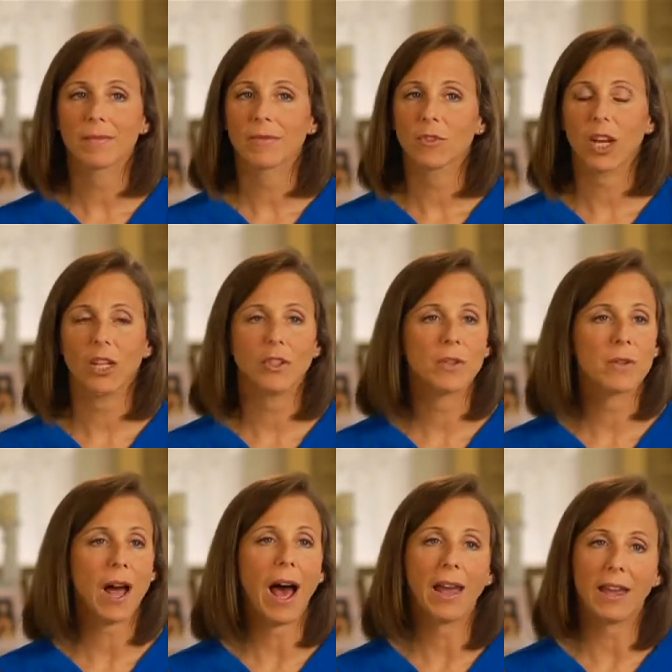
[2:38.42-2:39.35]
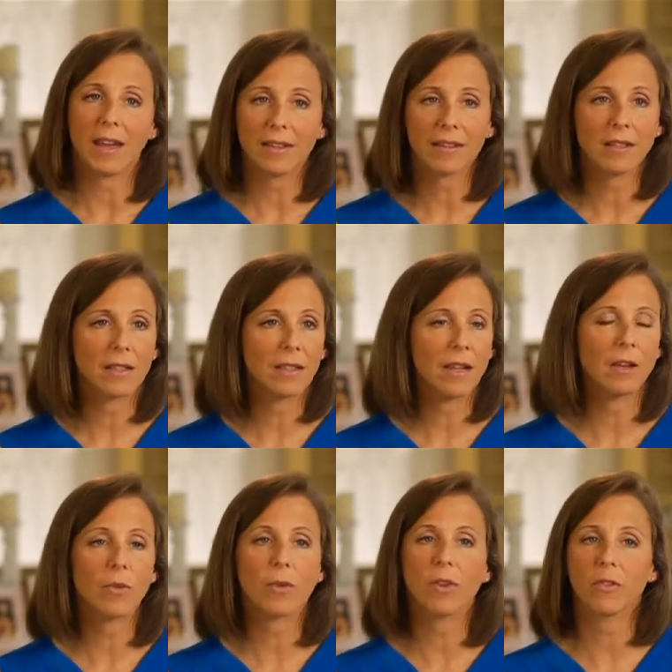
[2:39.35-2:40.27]
change your diet,
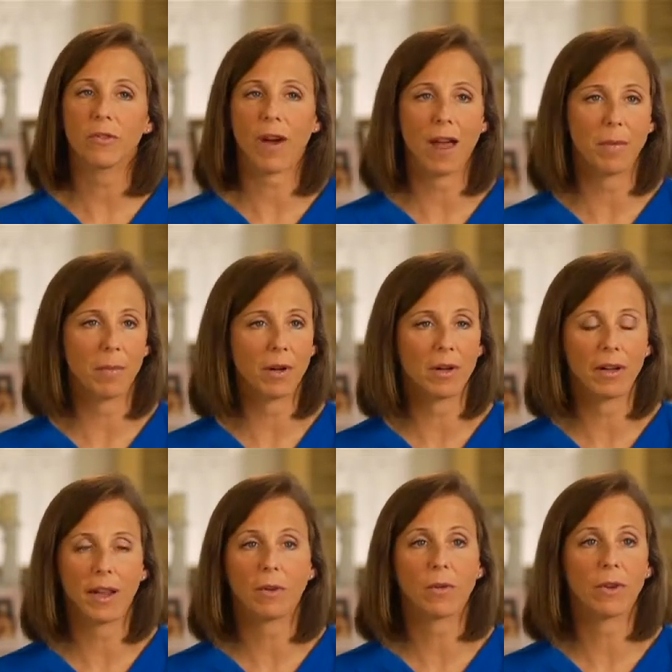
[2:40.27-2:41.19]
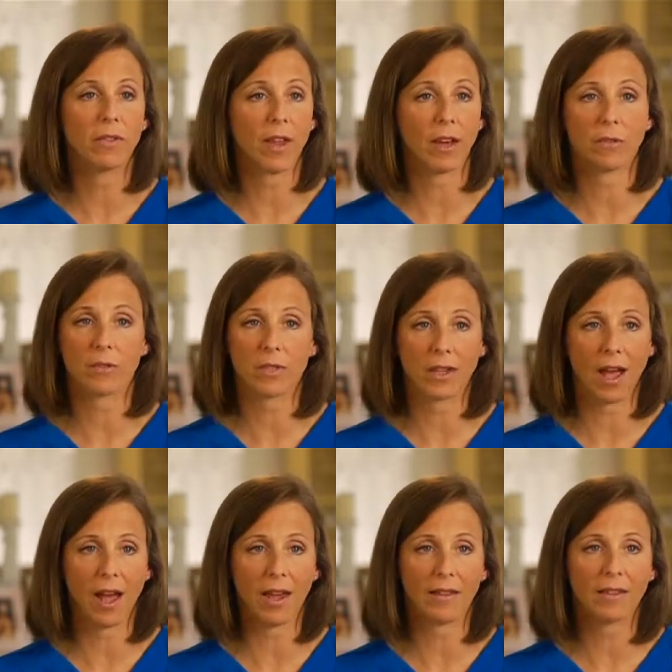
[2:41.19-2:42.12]
increase fiber, increase
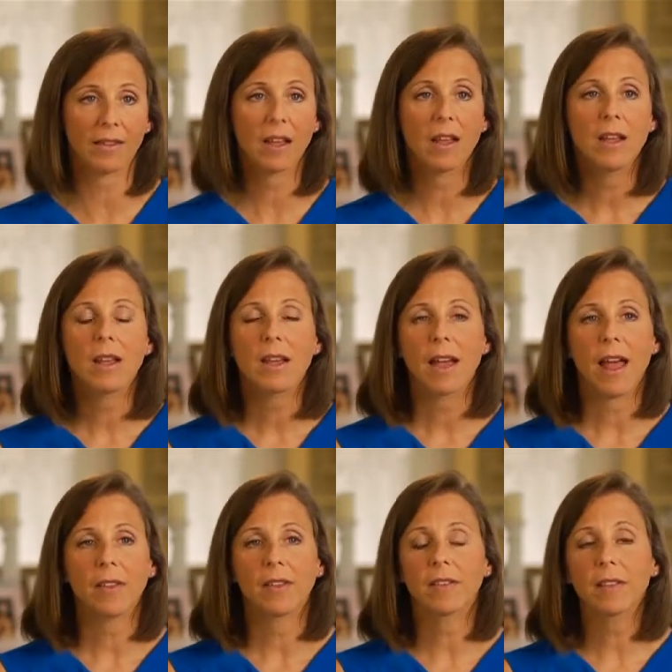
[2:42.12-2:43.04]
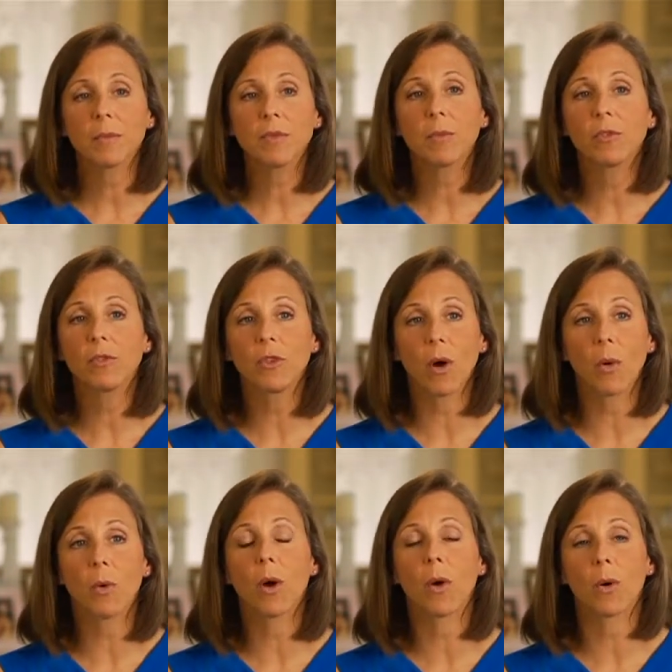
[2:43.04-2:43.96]
exercise, and the symptoms
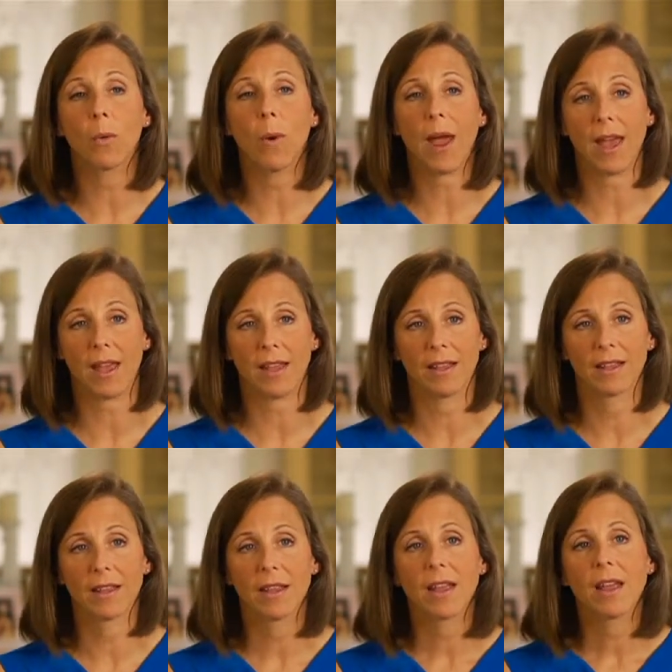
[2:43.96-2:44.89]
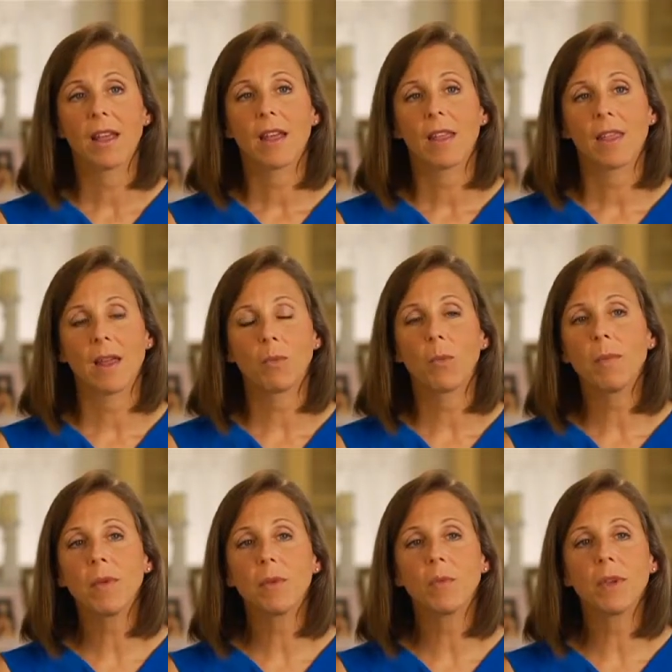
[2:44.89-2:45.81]
don't go away, then
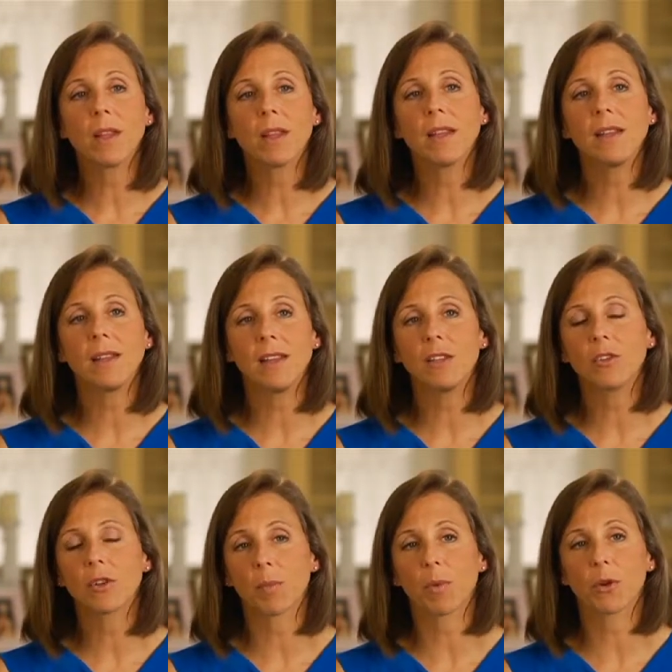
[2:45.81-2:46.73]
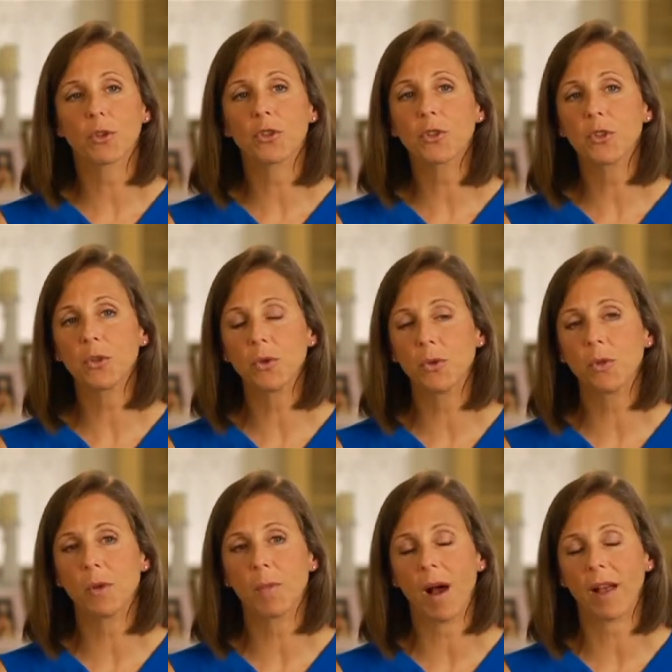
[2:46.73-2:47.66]
women really need to pursue
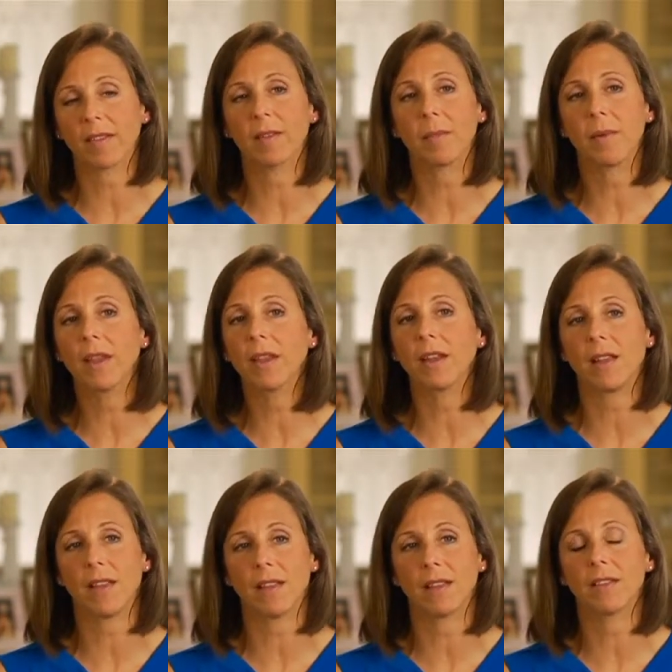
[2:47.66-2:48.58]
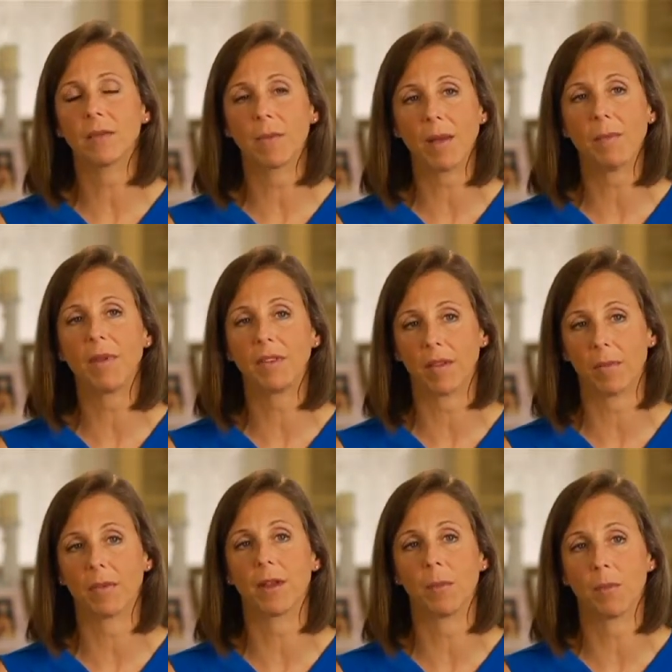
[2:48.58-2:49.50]
the possibility that this might be
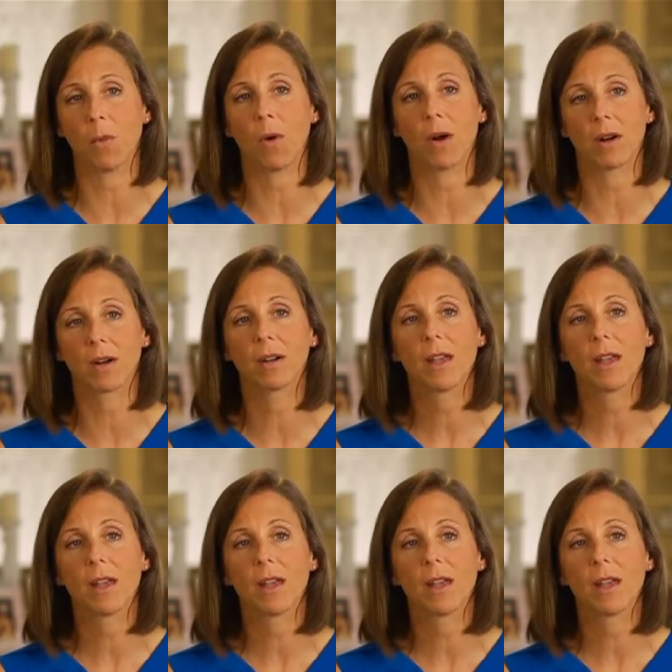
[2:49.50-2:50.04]
something more.